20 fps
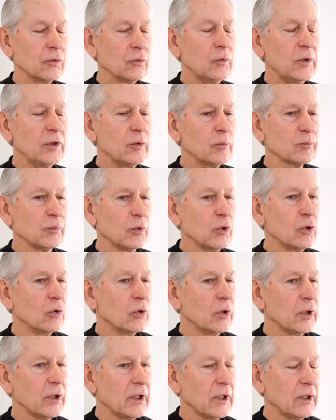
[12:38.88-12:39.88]
The real
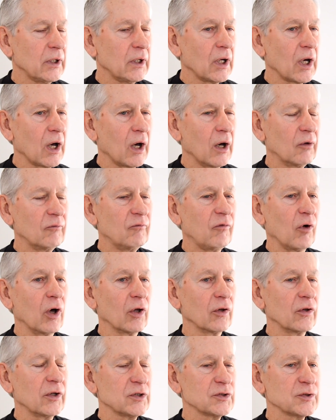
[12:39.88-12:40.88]
beauty of
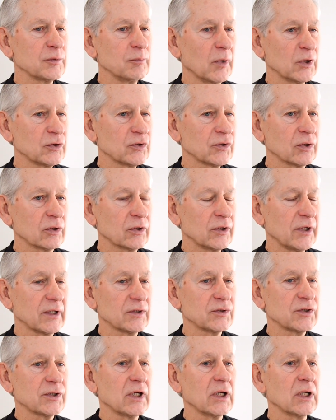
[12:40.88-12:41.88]
all this muscle
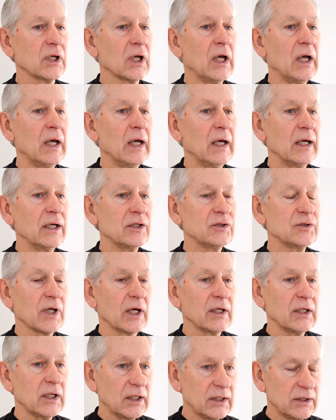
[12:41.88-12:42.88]
testing is
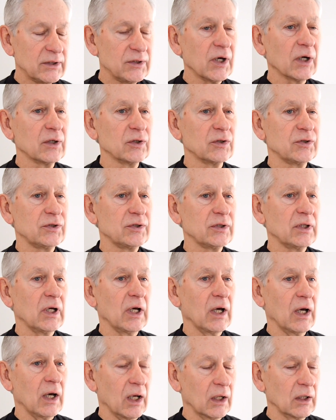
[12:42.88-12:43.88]
that it does
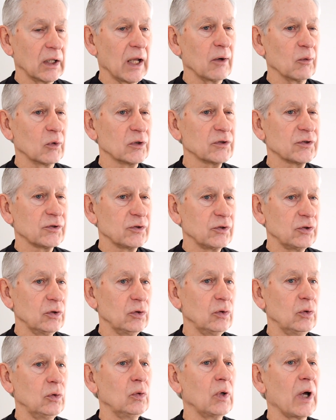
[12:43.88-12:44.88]
allow us
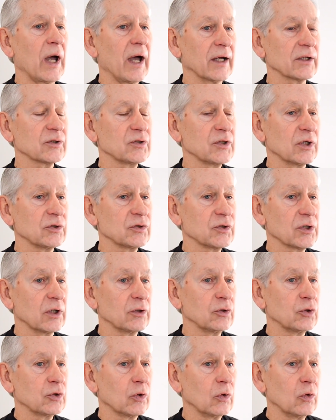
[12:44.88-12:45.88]
to access
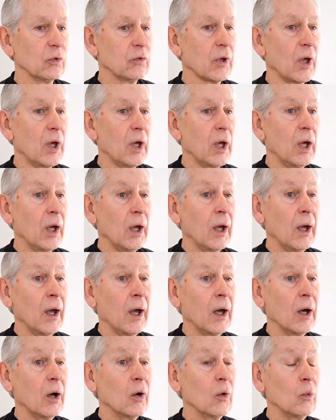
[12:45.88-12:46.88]
our truth.
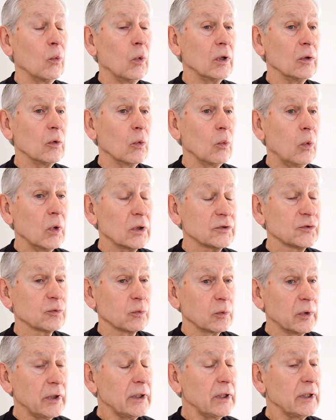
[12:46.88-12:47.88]
Well, what's
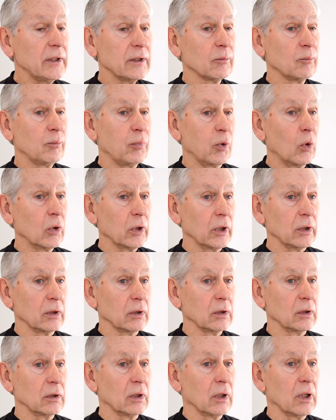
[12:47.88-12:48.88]
really
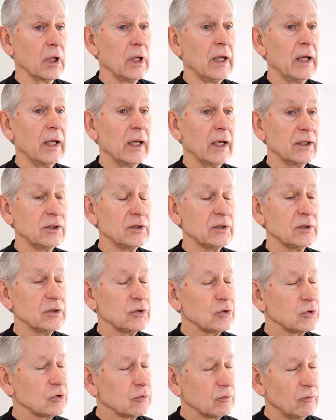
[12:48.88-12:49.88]
important and
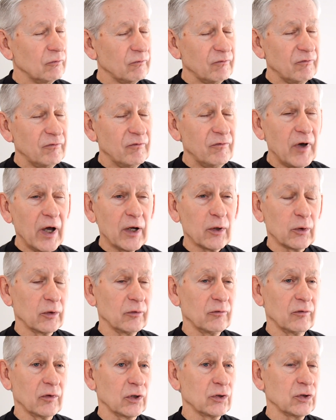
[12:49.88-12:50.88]
very,
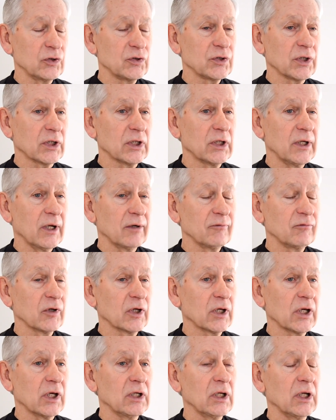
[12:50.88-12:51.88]
very
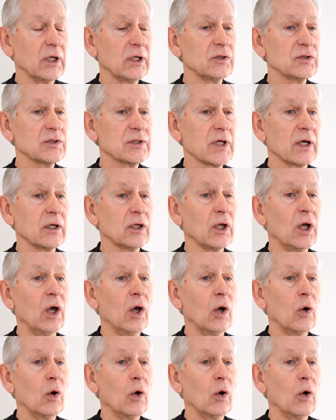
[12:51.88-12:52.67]
significant is that